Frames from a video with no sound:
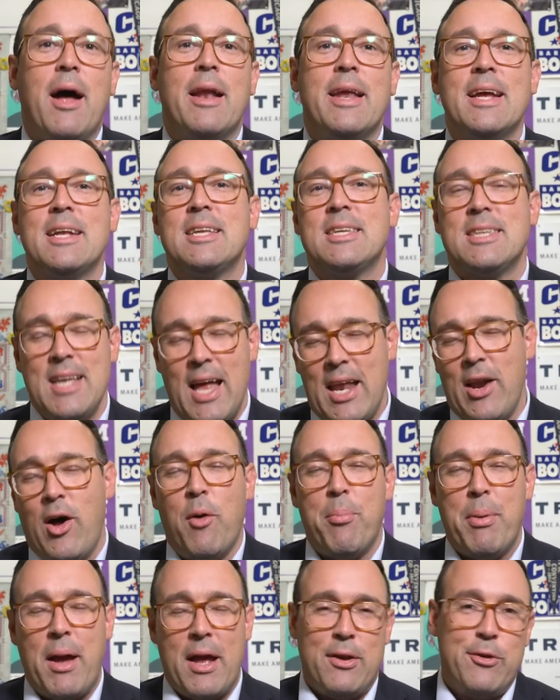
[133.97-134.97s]
But it's not
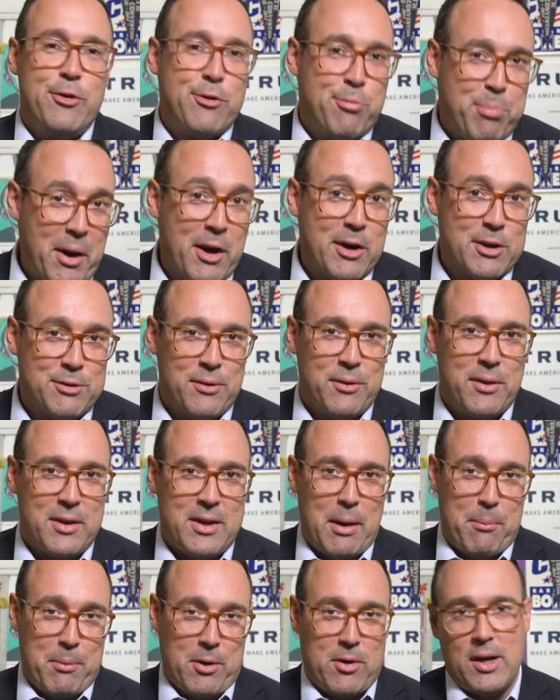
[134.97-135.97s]
all bad news bears for the
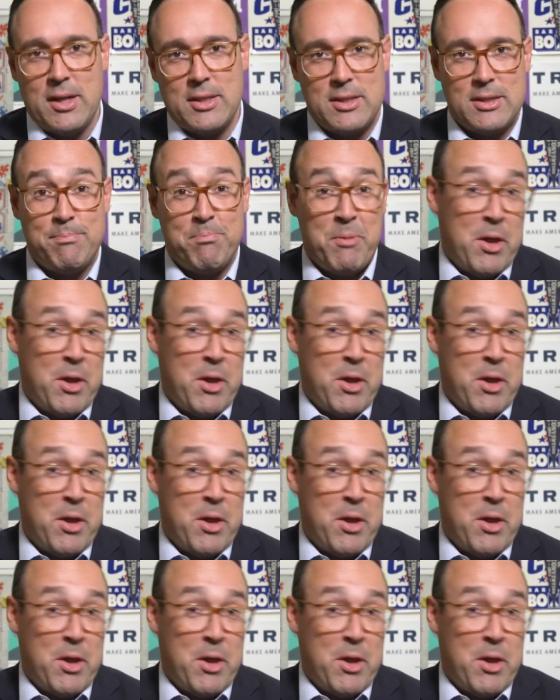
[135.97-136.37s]
Democrats.